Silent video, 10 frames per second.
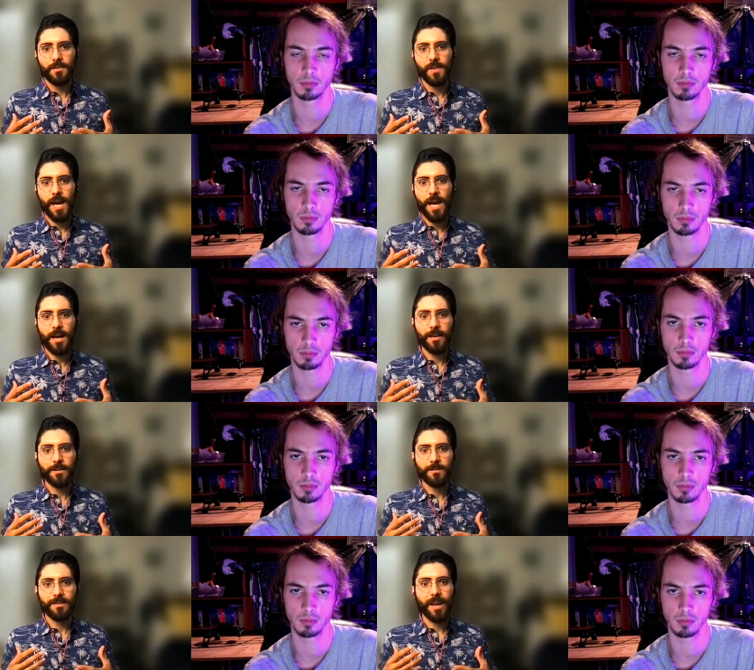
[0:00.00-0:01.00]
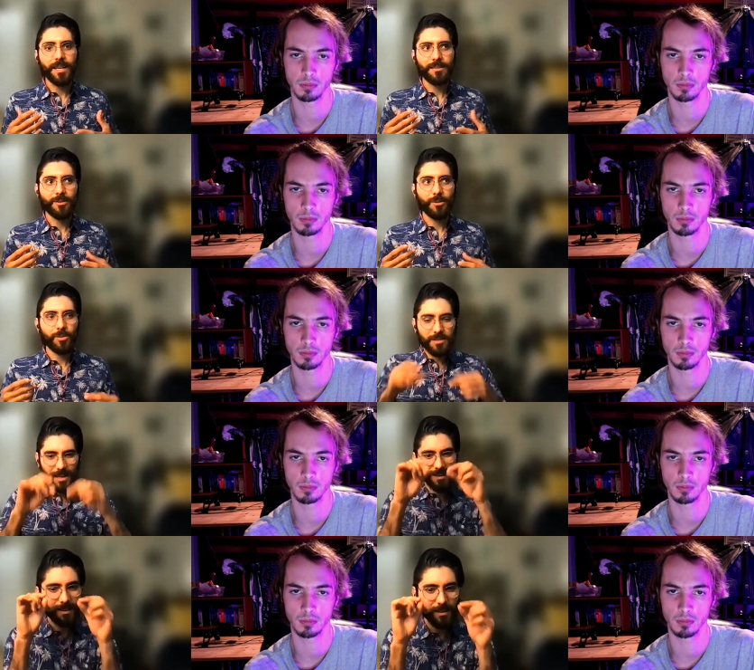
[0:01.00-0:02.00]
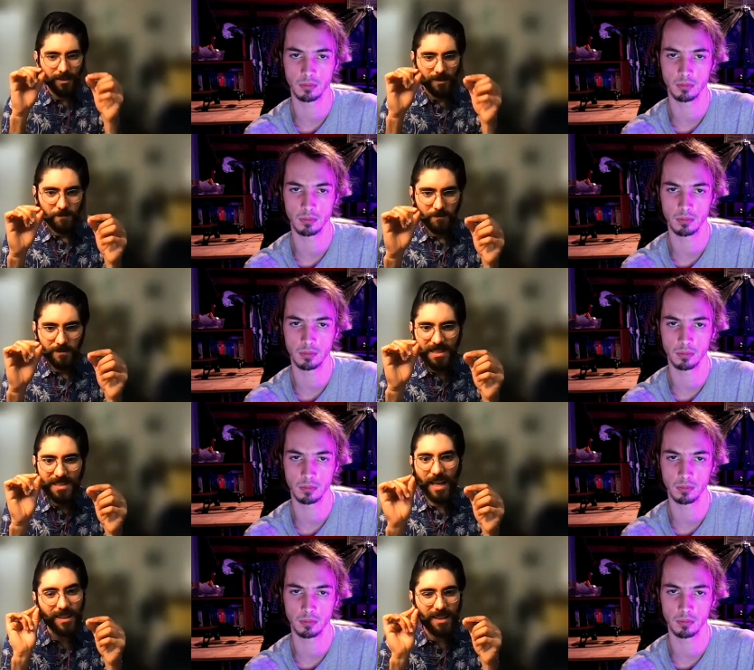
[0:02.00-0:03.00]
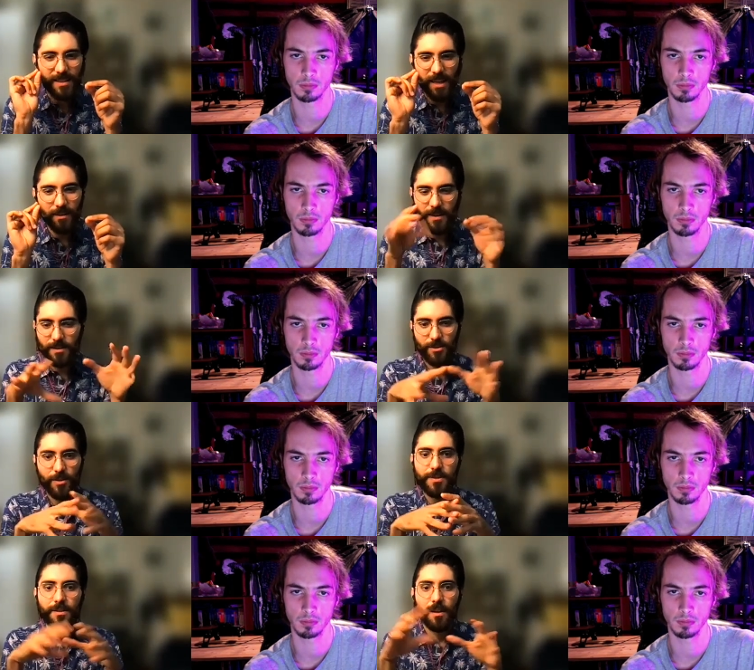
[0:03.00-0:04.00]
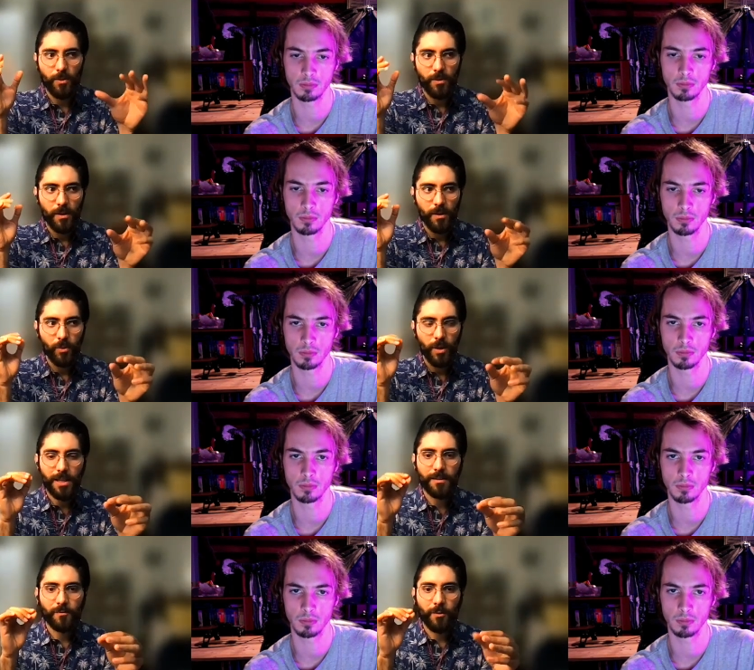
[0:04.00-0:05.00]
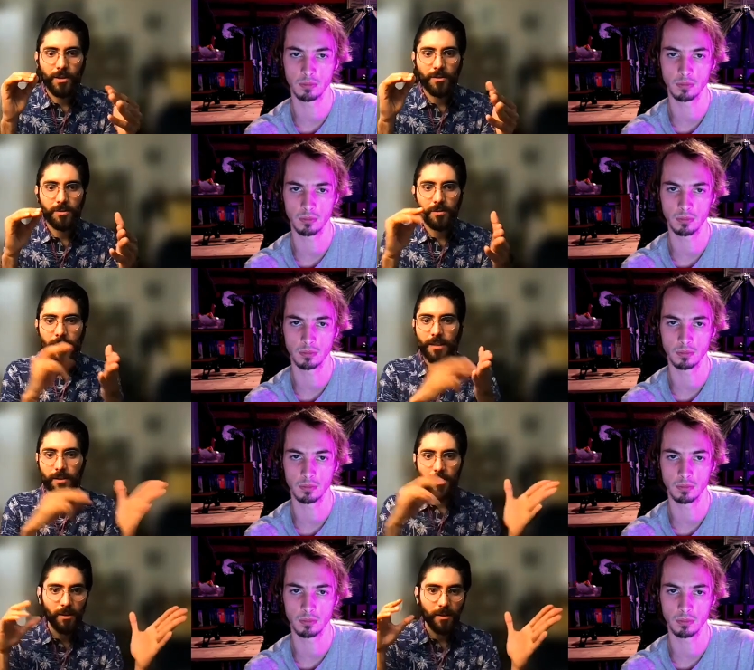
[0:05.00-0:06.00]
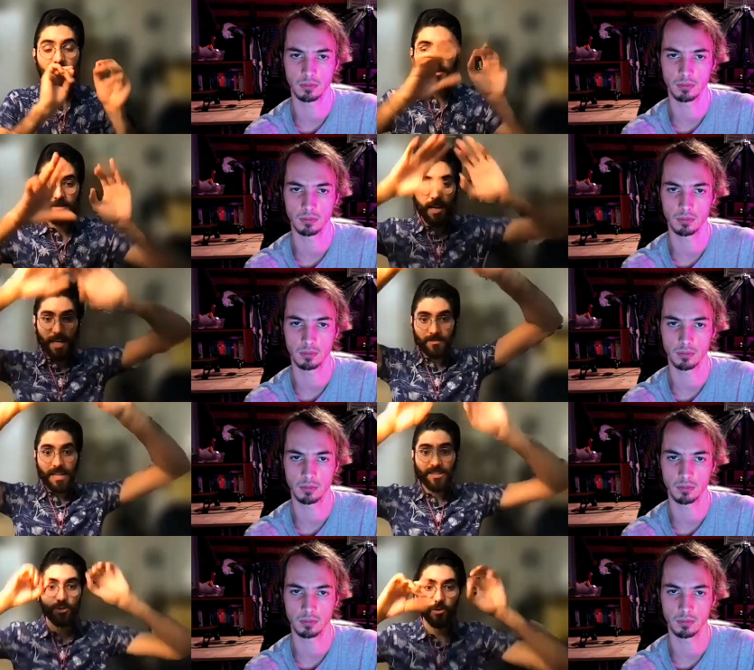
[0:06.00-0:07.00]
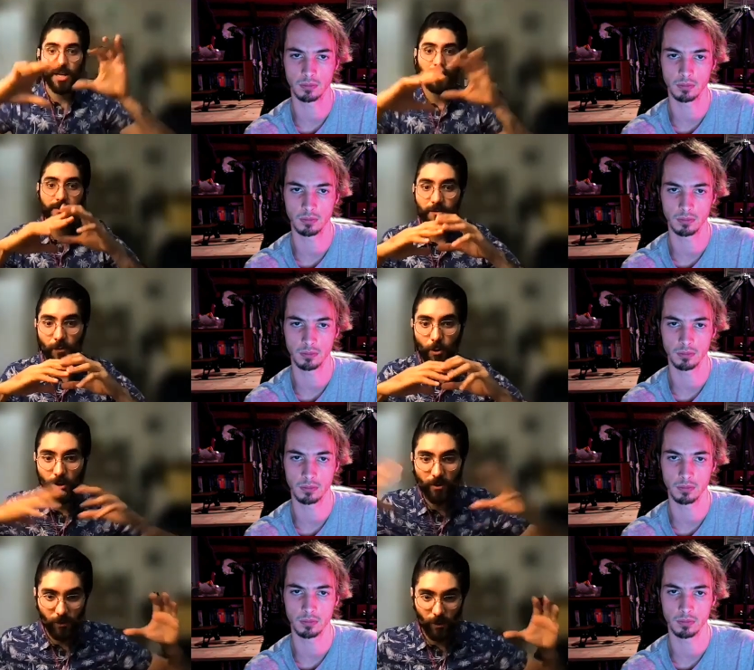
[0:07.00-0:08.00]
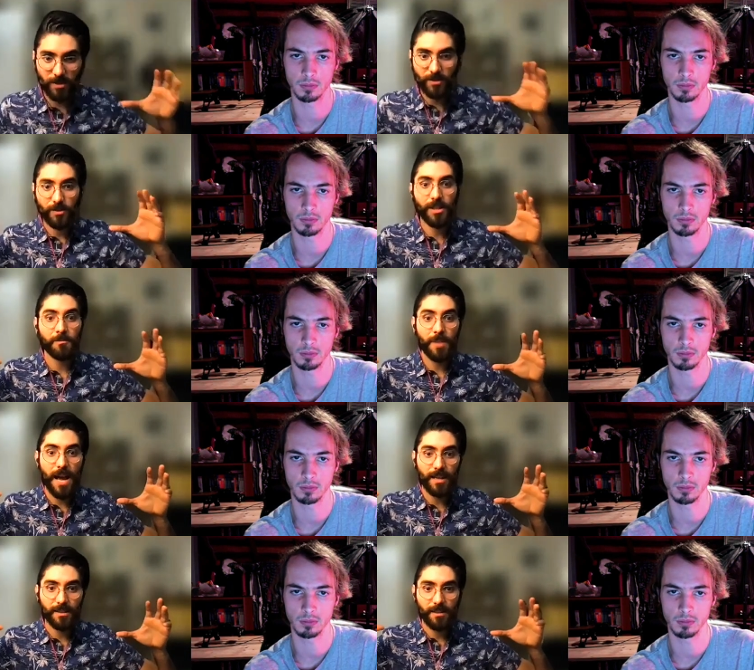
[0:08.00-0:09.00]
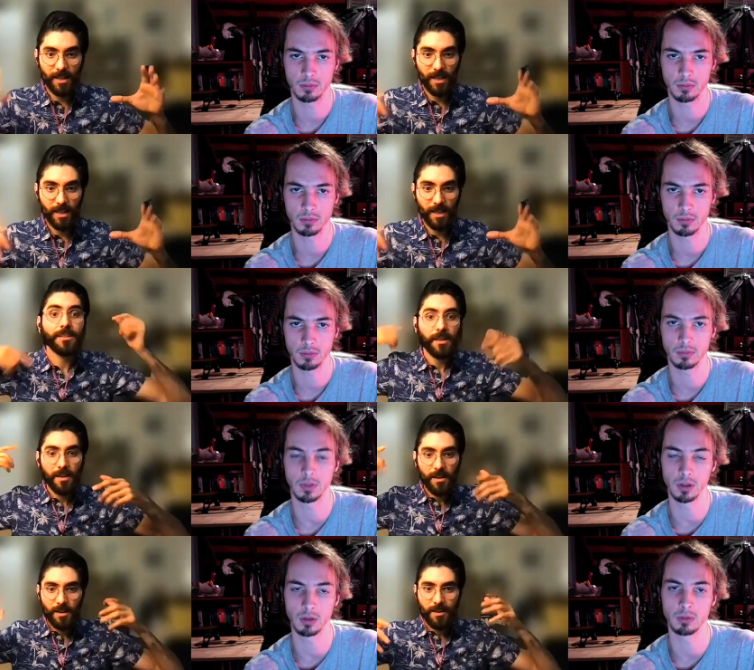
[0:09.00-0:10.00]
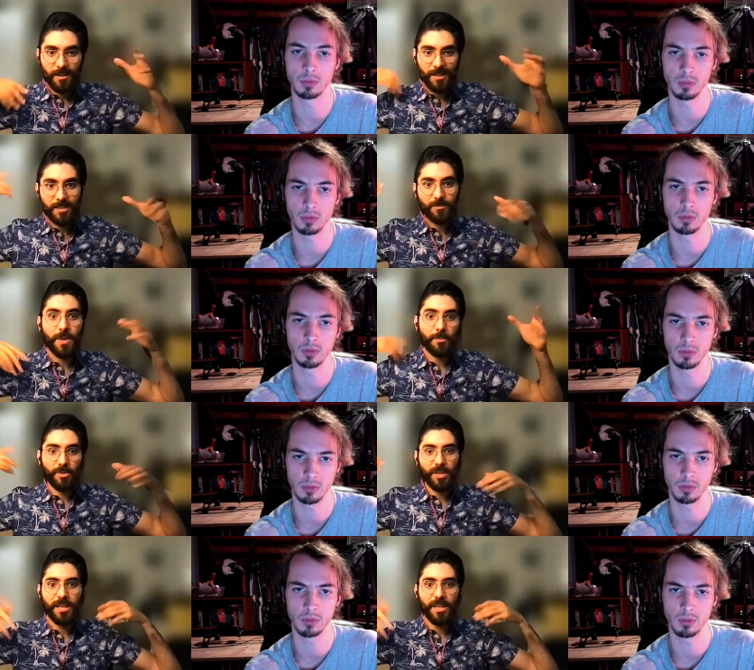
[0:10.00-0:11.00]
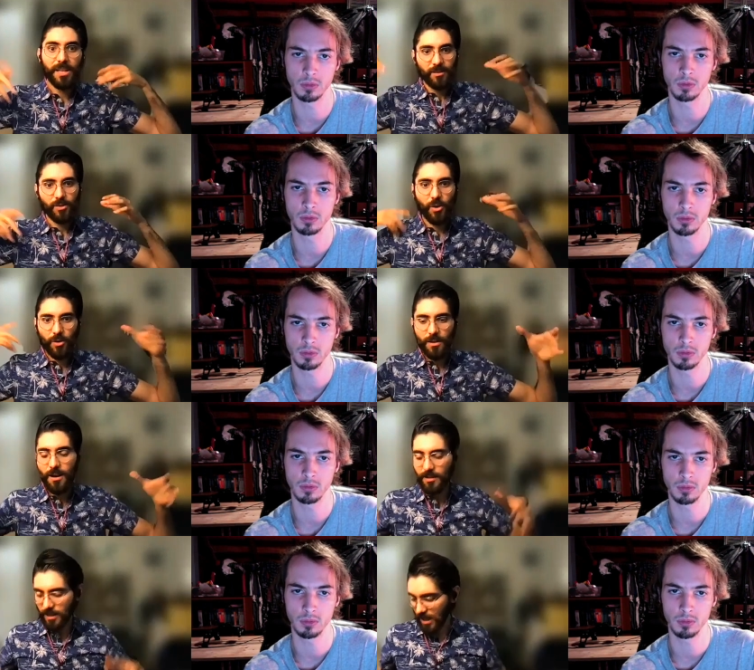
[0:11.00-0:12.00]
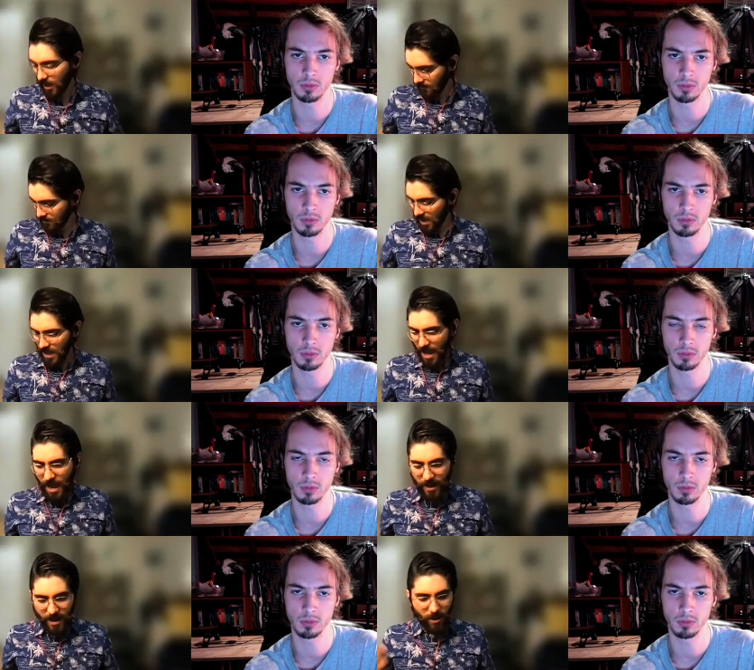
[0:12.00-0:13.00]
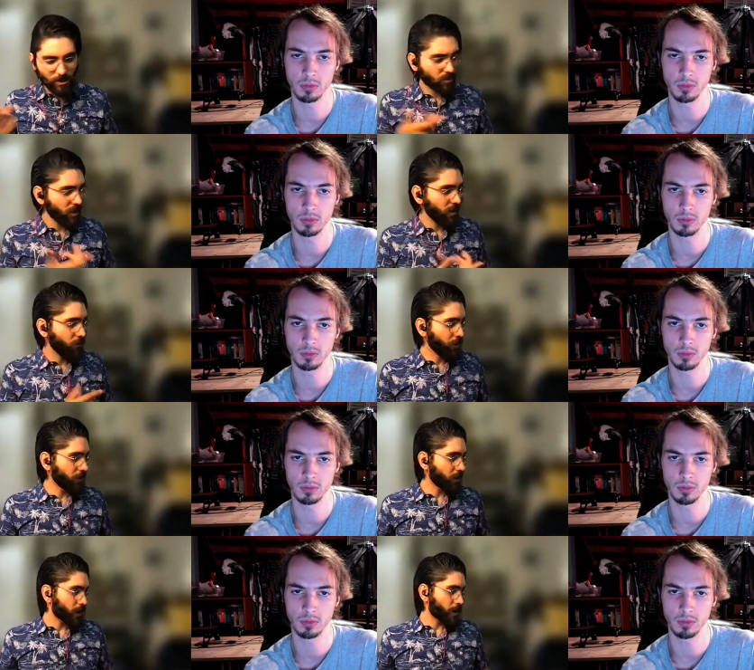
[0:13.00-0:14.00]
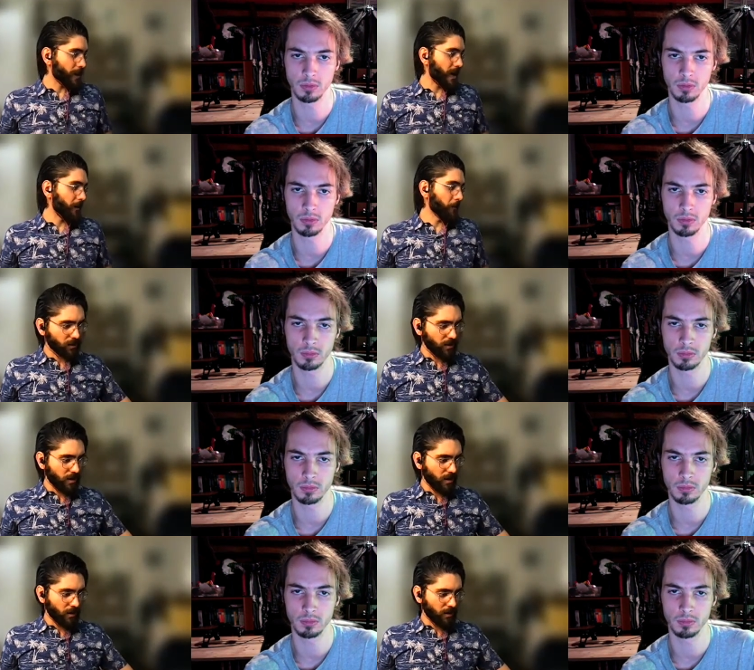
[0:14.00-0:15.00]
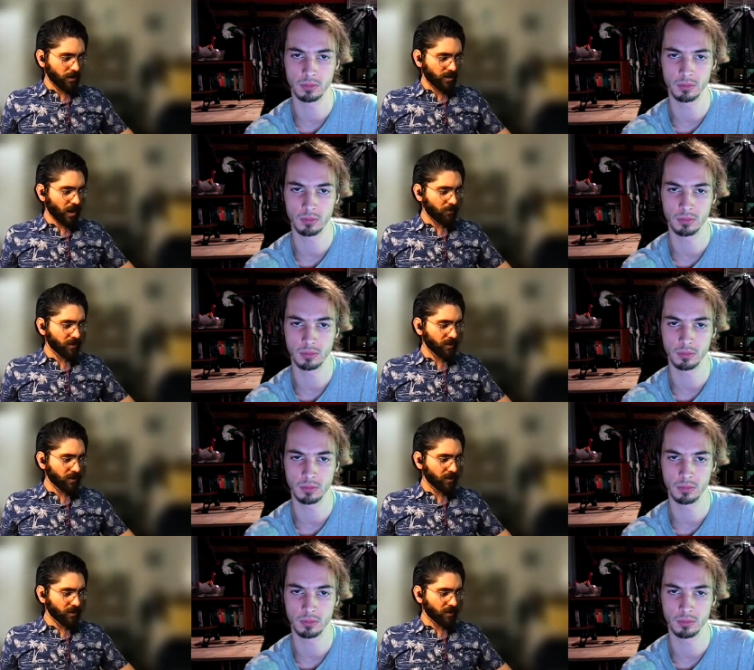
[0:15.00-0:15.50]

Speaker 1: that that it's almost like slightly there and it's just waiting for you to hit the that that string for for it to come back and like sure. get the memory going on again and i was reading a book about uh stopping